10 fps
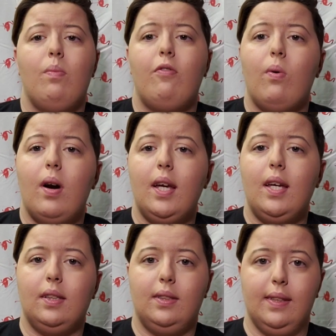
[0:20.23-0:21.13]
Before I
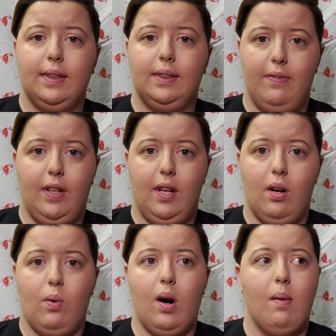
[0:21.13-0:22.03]
get into this
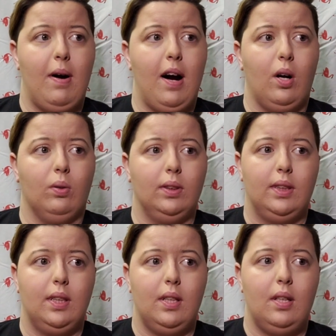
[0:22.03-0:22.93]
video
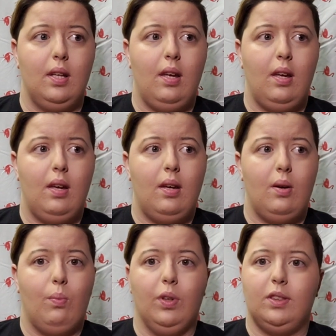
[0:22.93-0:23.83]
about
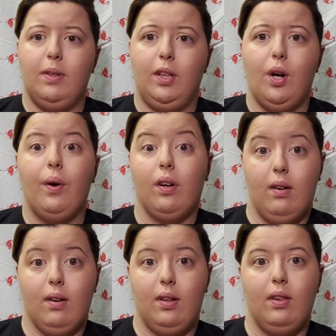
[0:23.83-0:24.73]
what's been going
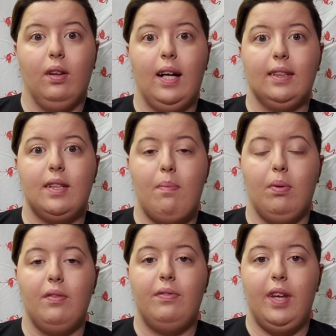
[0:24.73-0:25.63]
on the last
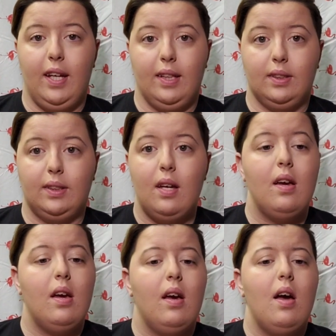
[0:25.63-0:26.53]
couple of days,
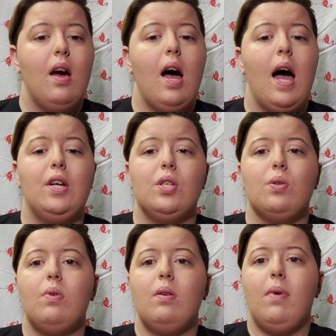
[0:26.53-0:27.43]
I
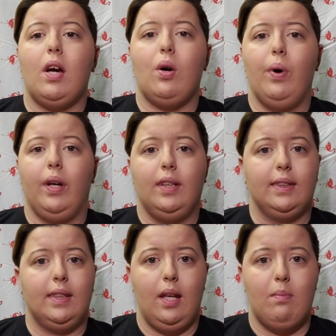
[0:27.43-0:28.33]
just want to make a quick
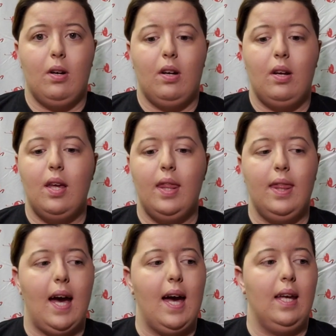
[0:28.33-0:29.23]
disclaimer
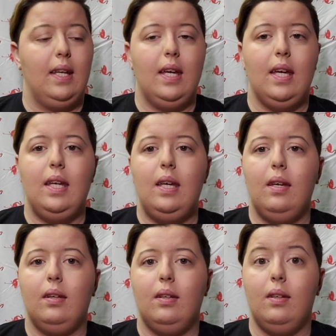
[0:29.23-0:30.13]
that
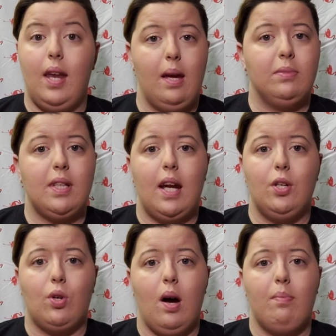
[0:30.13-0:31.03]
any names that I
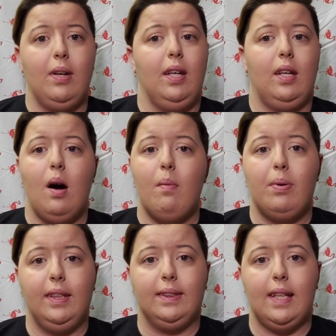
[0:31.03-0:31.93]
drop, any
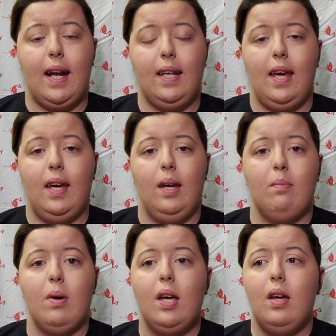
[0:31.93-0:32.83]
companies that I name,